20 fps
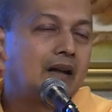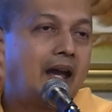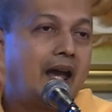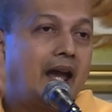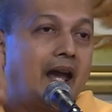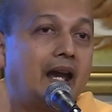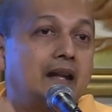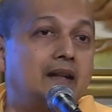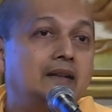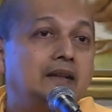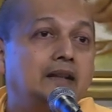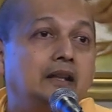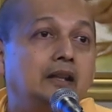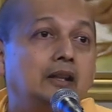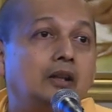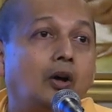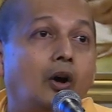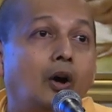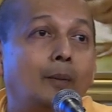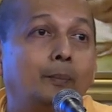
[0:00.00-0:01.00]
And
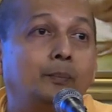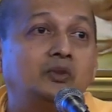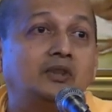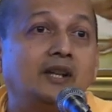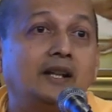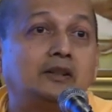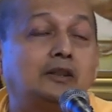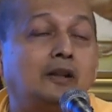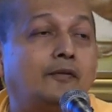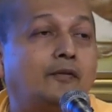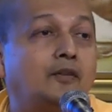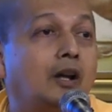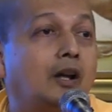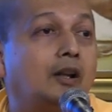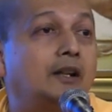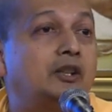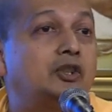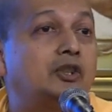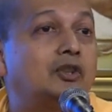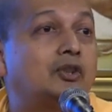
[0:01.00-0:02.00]
the object of
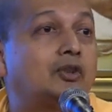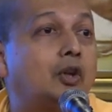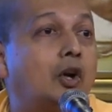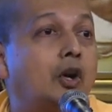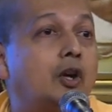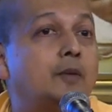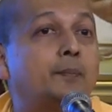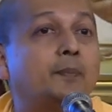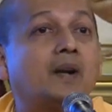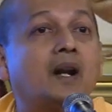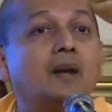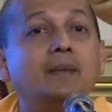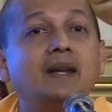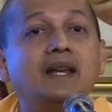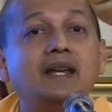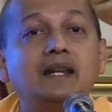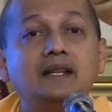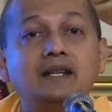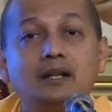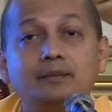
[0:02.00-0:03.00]
knowledge is called
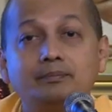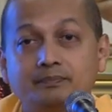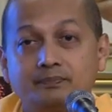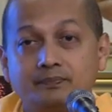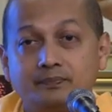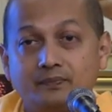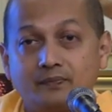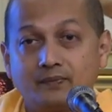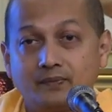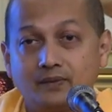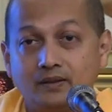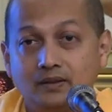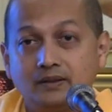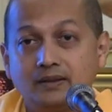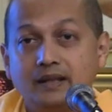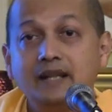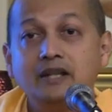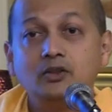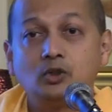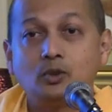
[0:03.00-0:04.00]
prameyam, the
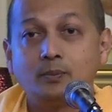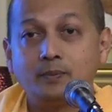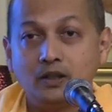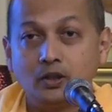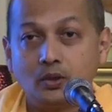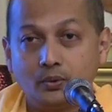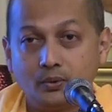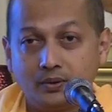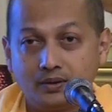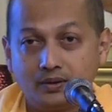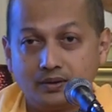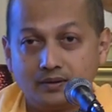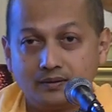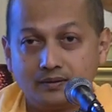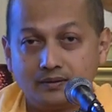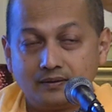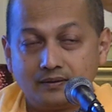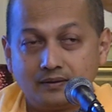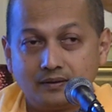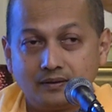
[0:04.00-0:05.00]
thing to be known.
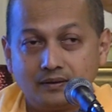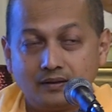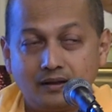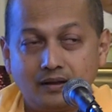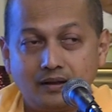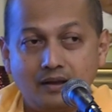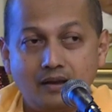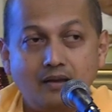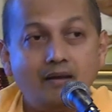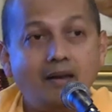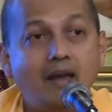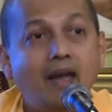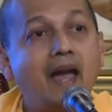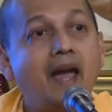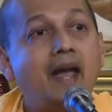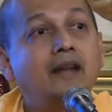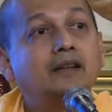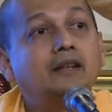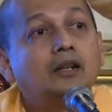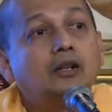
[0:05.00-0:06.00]

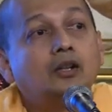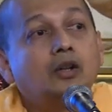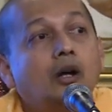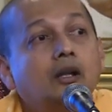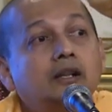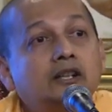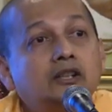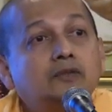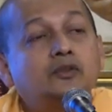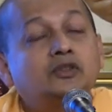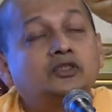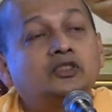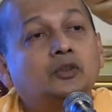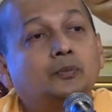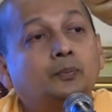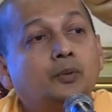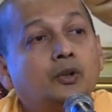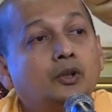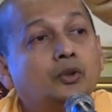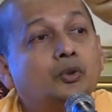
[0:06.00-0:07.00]
And the knowledge which is
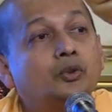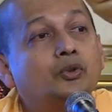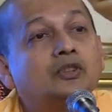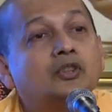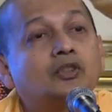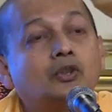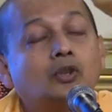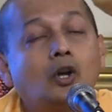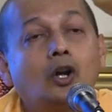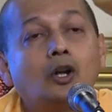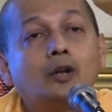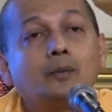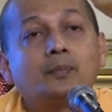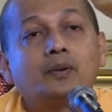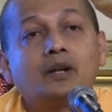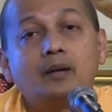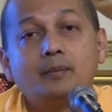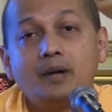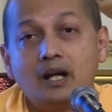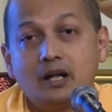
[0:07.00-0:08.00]
produced is called
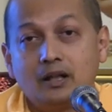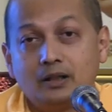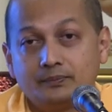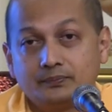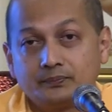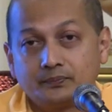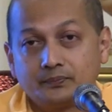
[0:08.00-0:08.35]
prama.